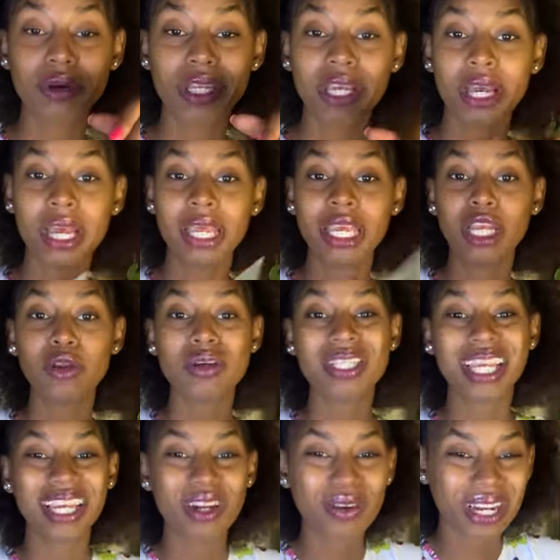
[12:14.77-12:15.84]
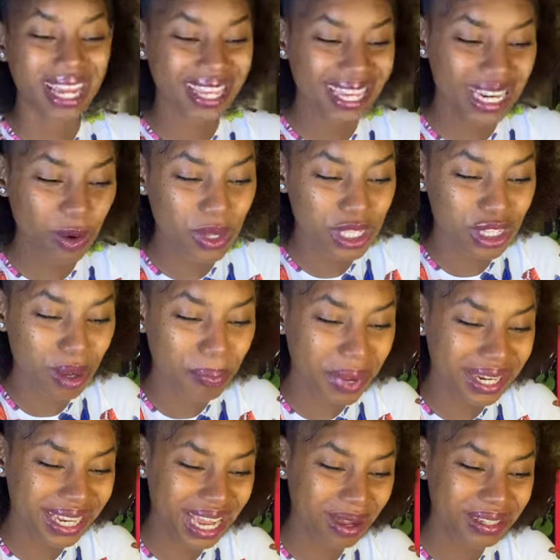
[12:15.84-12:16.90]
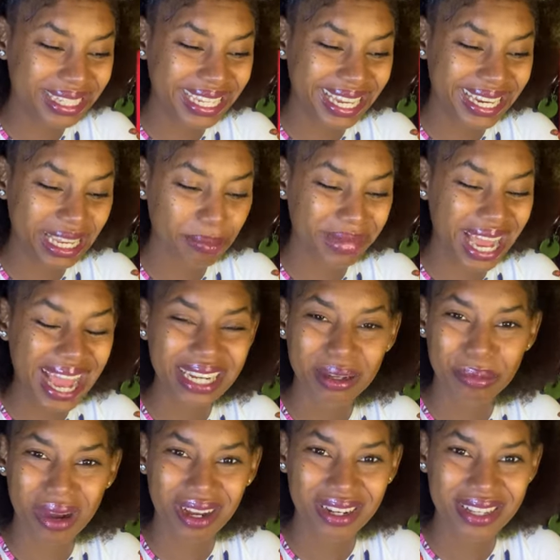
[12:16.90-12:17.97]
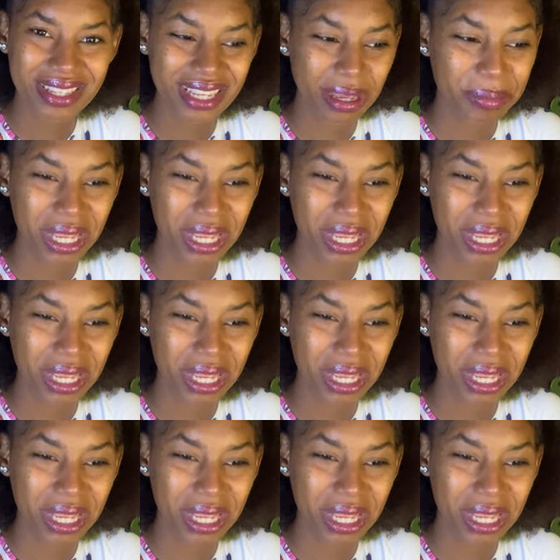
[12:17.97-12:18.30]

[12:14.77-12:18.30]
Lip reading: you don't say you look like you're there with somebody and you name the animal the same